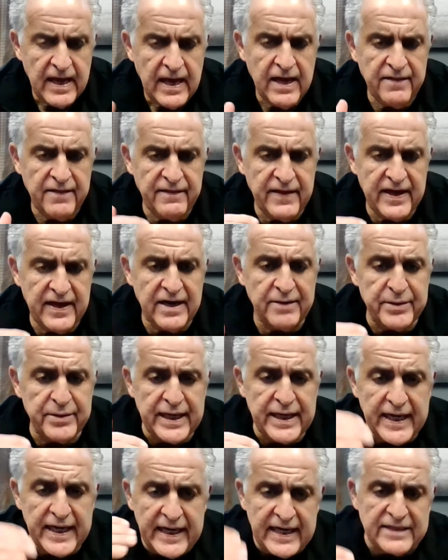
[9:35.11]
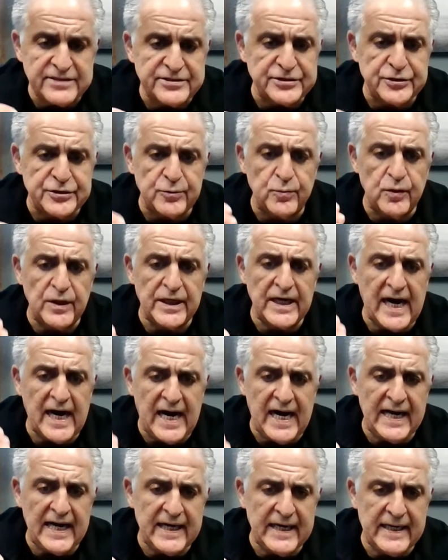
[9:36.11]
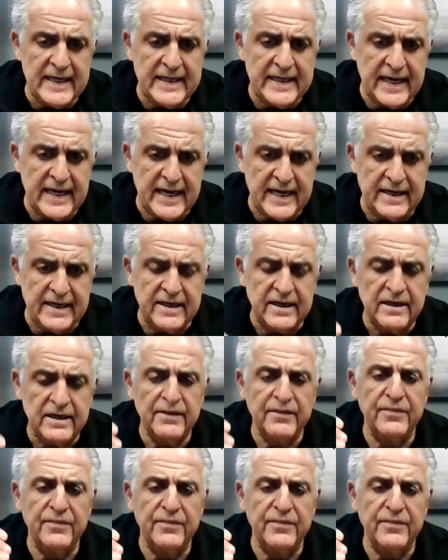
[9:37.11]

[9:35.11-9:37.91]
And then I'm going to answer what I get